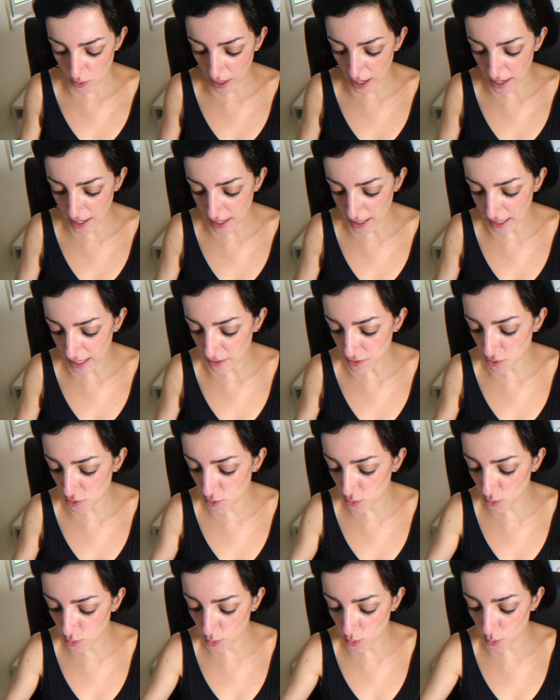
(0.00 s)
Today I have
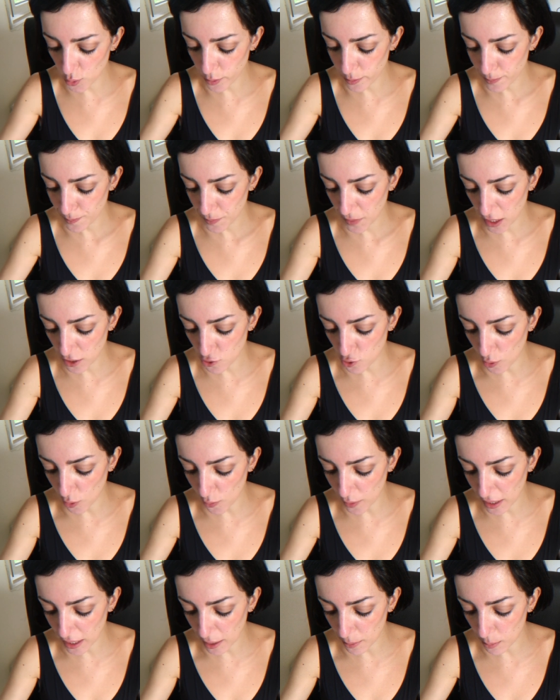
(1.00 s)
to do a
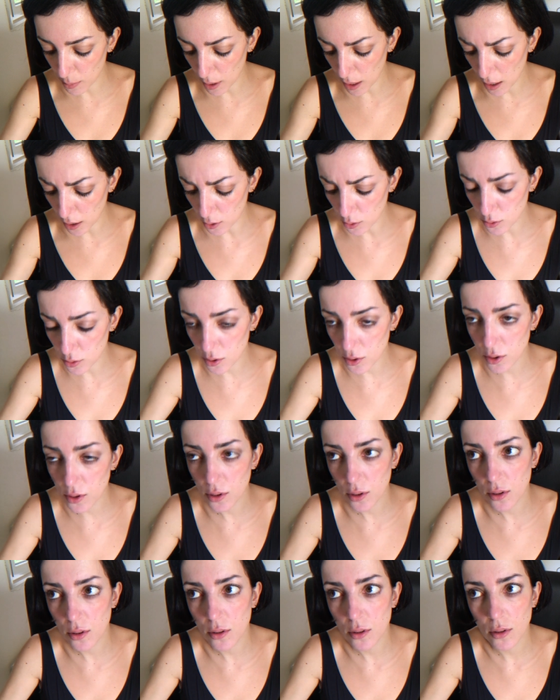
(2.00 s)
drawing about
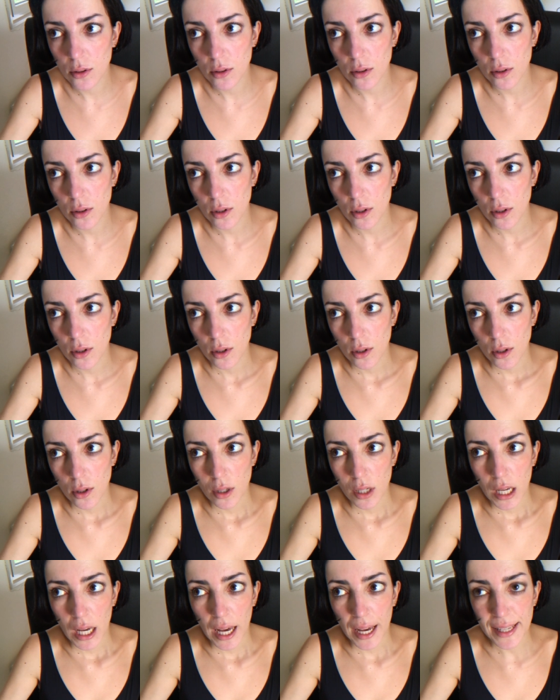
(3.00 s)

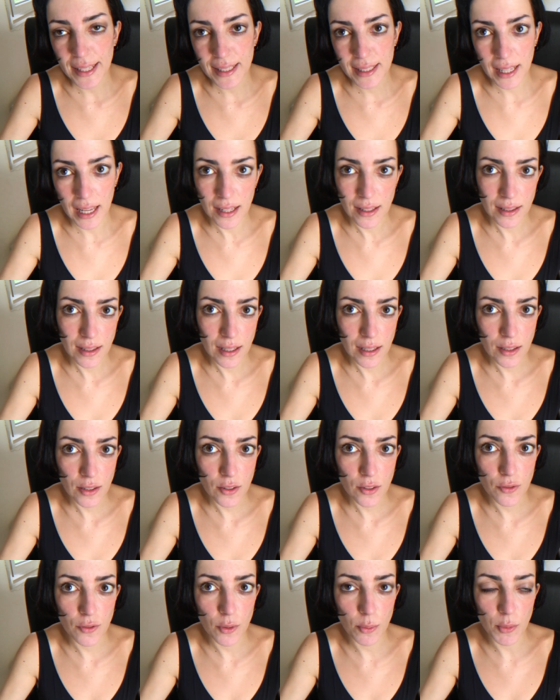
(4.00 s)
a
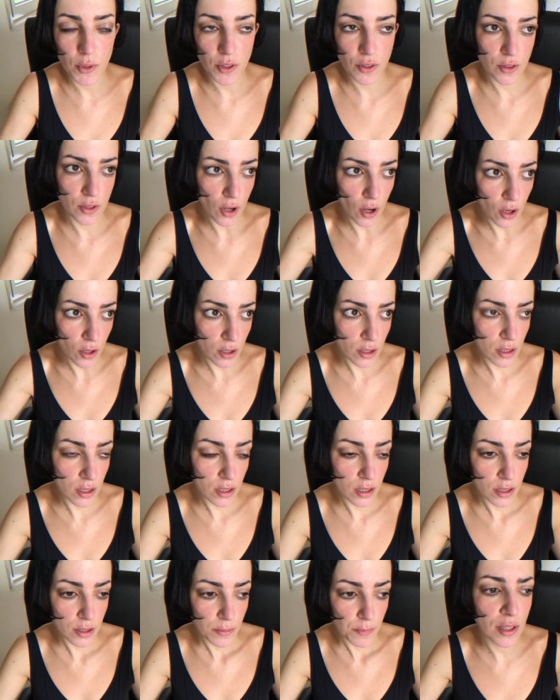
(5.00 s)
sentence from a song.
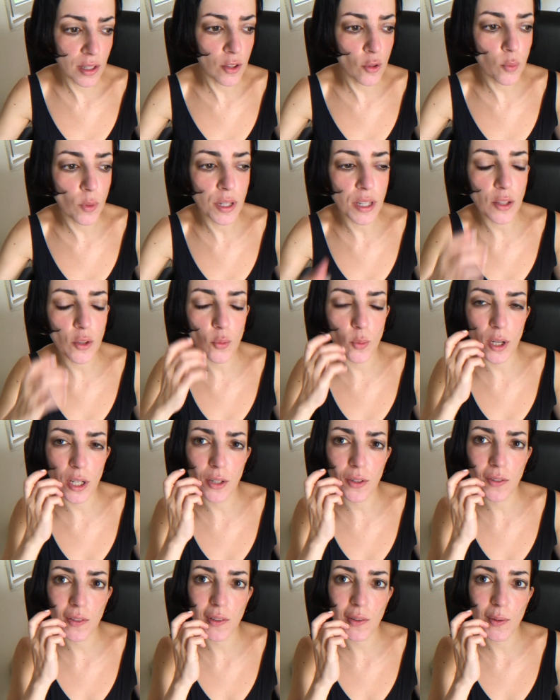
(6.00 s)
This one is one
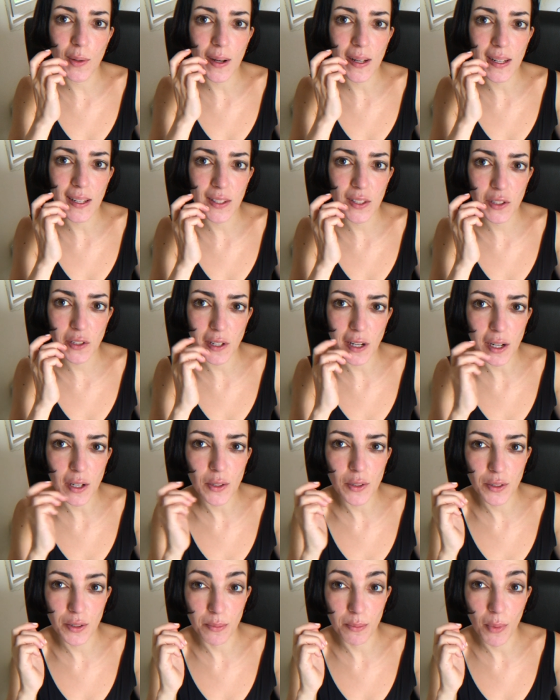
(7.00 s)
of the one I
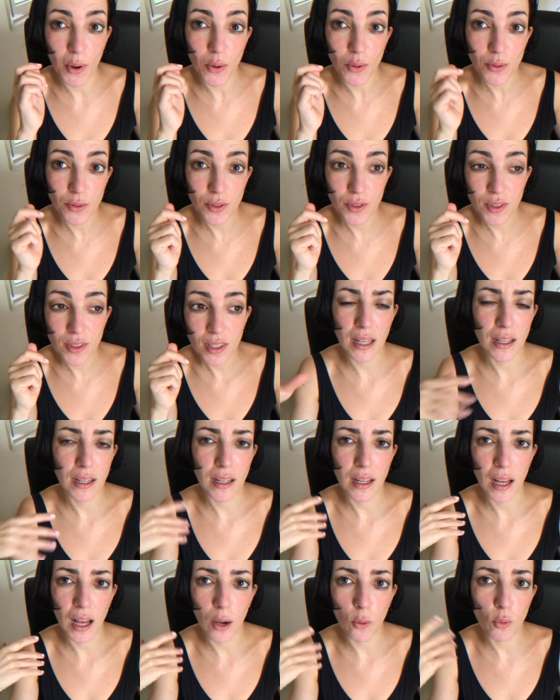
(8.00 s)
struggled the most.
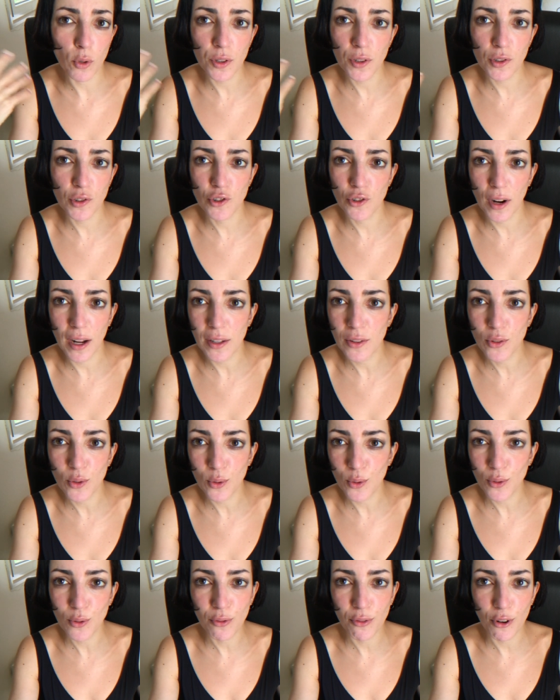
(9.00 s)
I wasn't trying to
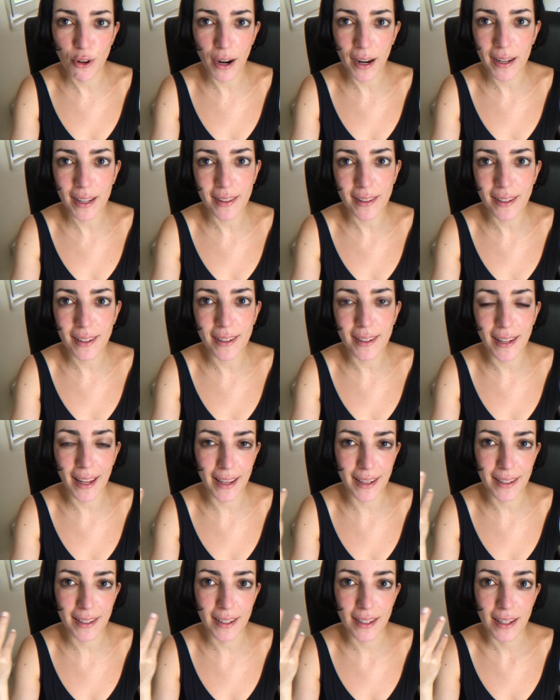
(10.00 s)
look for anything
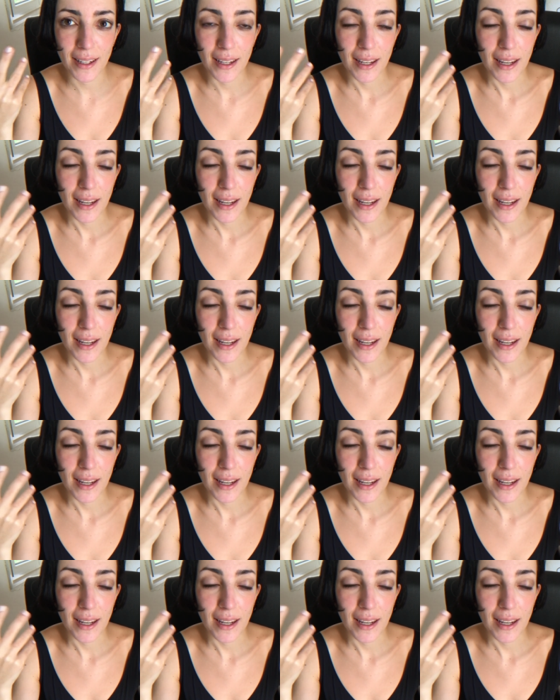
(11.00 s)
like